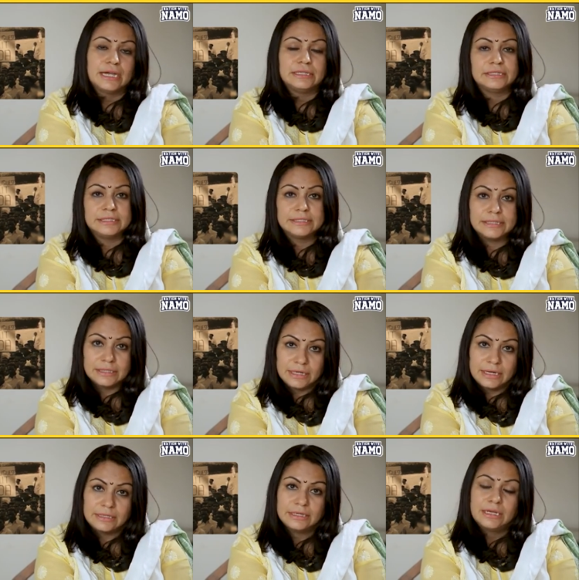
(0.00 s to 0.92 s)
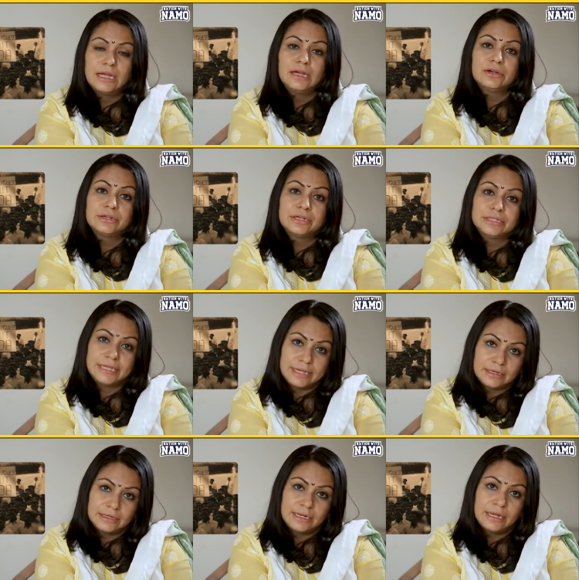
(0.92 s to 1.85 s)
either in Karnataka or in
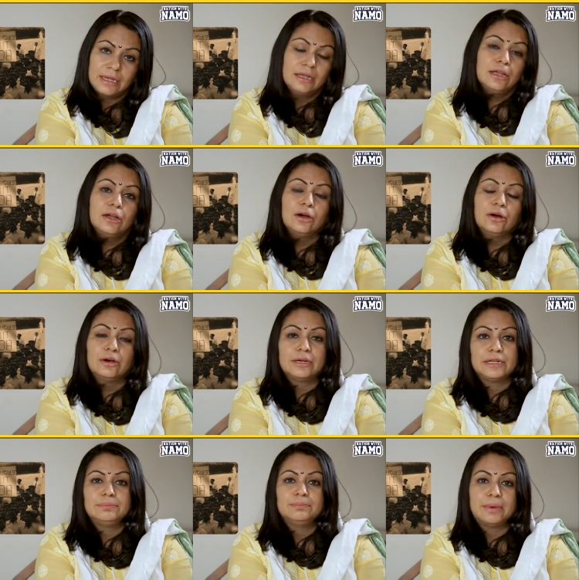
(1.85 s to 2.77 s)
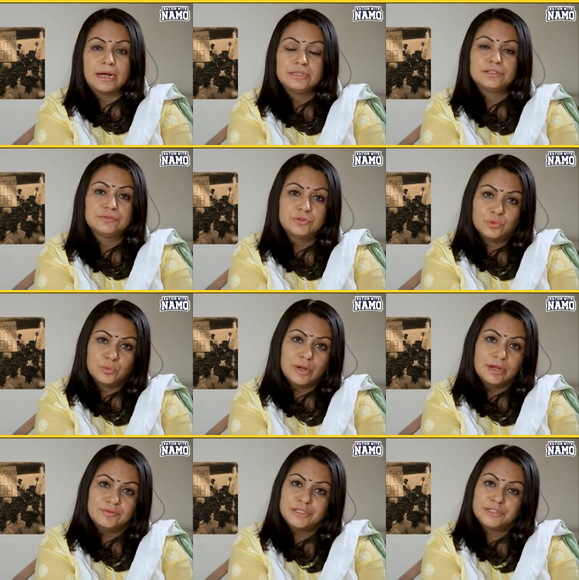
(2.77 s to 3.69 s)
Kerala or in parts of
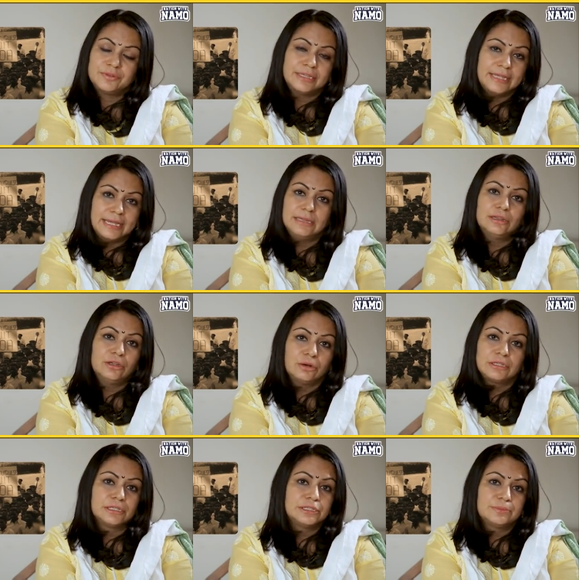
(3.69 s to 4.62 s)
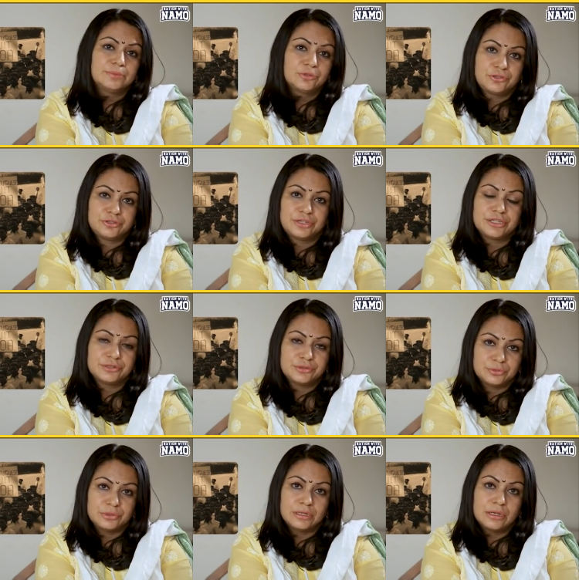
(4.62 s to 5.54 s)
Goa, which were then not under
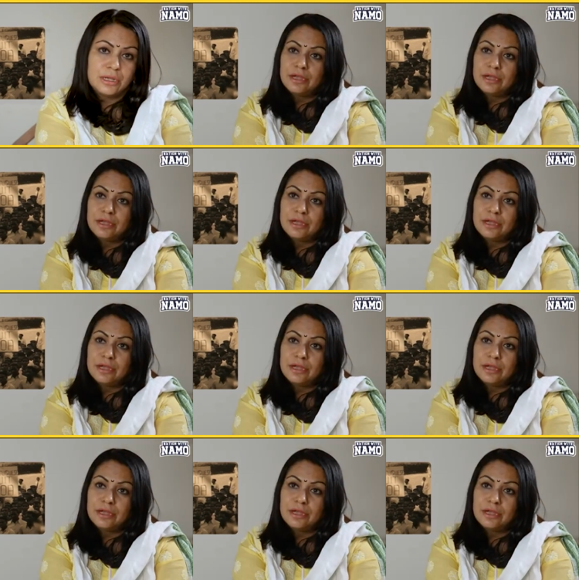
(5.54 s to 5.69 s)
Portuguese rule.